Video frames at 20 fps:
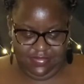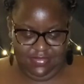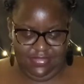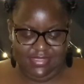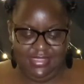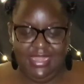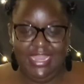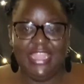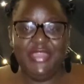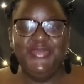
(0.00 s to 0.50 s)

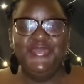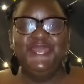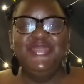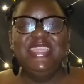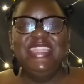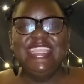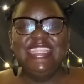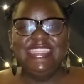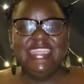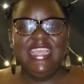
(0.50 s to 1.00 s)
So let
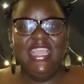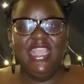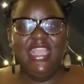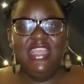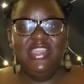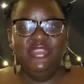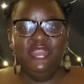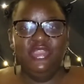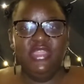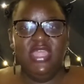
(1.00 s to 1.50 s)
Winnie take us
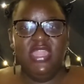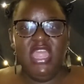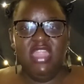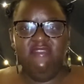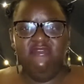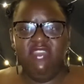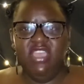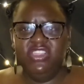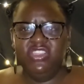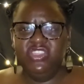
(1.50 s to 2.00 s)
on an
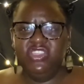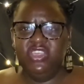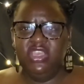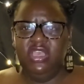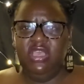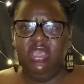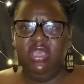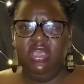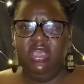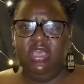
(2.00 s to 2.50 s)

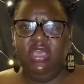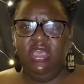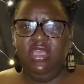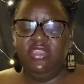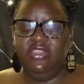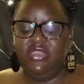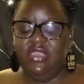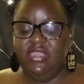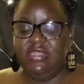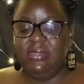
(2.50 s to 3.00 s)
adventure.
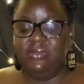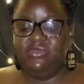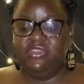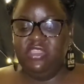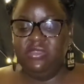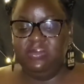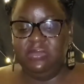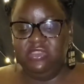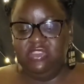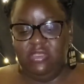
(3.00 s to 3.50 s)
You guys are trying
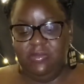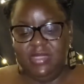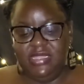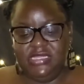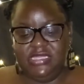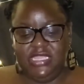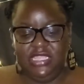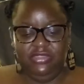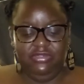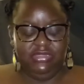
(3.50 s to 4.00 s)
to be
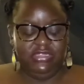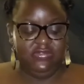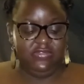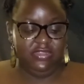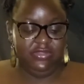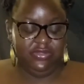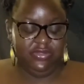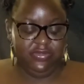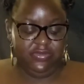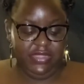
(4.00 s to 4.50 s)
dramatic. I don't
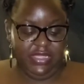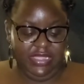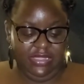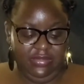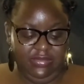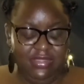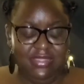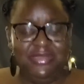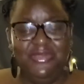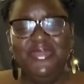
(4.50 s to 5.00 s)
even know why.
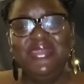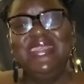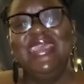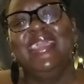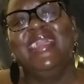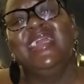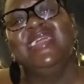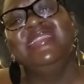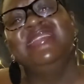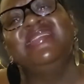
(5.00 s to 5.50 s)
It's because I
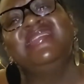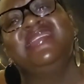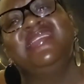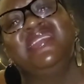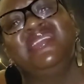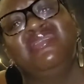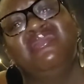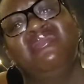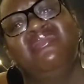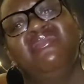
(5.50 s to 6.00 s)
can't
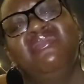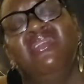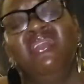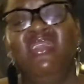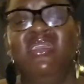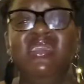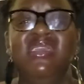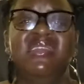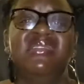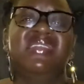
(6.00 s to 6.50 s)
see you.
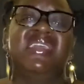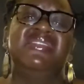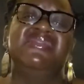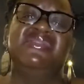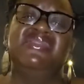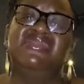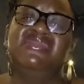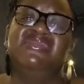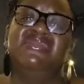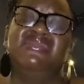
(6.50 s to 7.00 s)
So I
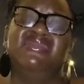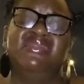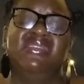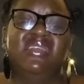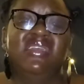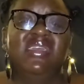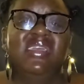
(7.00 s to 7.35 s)
don't know.